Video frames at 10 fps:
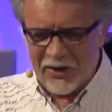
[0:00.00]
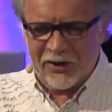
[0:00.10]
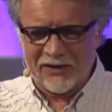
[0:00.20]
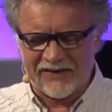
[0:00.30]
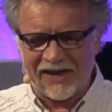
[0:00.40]

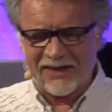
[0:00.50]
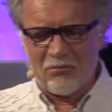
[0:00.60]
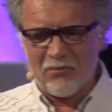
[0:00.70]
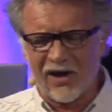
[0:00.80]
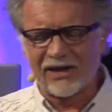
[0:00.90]
You see, the
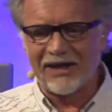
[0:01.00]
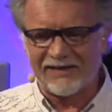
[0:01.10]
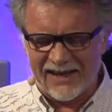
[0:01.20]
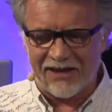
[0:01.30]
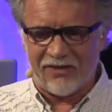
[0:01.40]
model he's
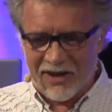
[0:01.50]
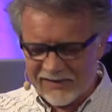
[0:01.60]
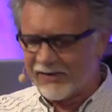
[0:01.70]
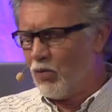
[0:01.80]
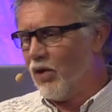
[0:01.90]
giving is
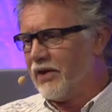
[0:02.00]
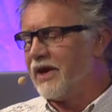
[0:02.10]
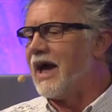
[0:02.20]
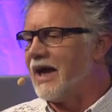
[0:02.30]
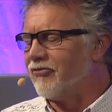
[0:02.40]
the one that
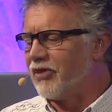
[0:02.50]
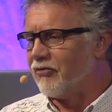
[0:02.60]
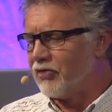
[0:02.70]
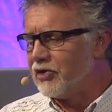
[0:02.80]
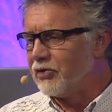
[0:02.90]
I have
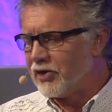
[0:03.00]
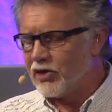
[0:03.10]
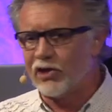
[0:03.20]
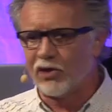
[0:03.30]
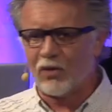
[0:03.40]
given you that
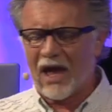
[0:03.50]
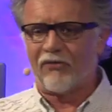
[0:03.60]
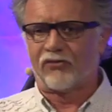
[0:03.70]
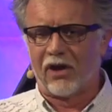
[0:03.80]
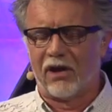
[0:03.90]
you
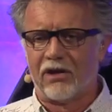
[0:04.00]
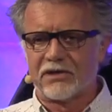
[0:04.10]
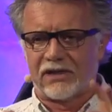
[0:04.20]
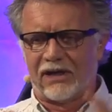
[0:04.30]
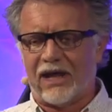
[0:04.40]
have to learn
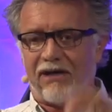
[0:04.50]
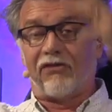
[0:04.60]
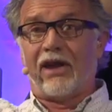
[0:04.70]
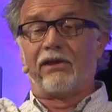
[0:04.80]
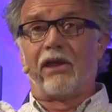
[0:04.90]
to live
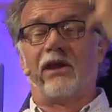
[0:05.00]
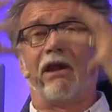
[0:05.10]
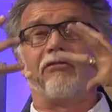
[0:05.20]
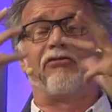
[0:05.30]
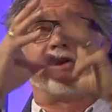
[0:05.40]
in the
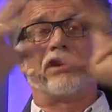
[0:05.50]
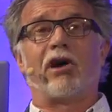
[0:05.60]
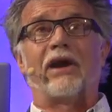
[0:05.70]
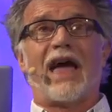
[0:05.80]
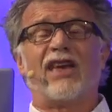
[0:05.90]
love that
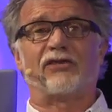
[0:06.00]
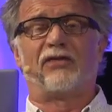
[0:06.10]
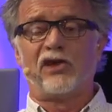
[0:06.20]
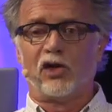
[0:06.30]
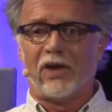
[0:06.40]
God has for you.